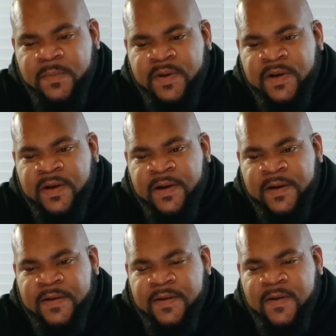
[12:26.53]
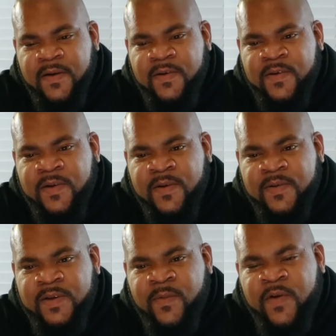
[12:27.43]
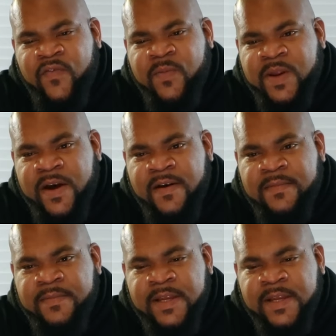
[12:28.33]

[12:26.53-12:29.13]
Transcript: But you know, it went from there,